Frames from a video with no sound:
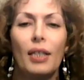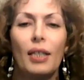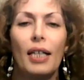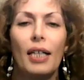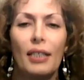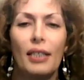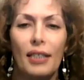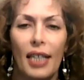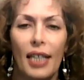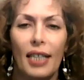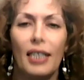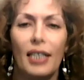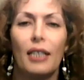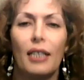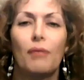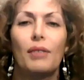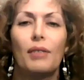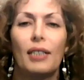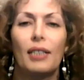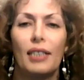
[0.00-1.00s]
and taking
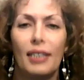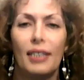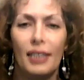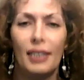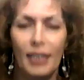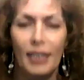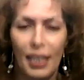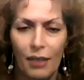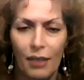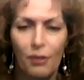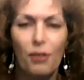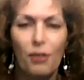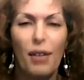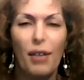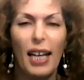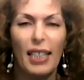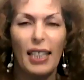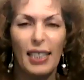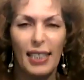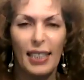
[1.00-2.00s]
it with a state of
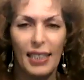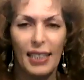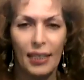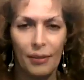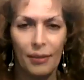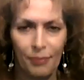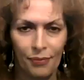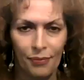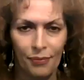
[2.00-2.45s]
grace.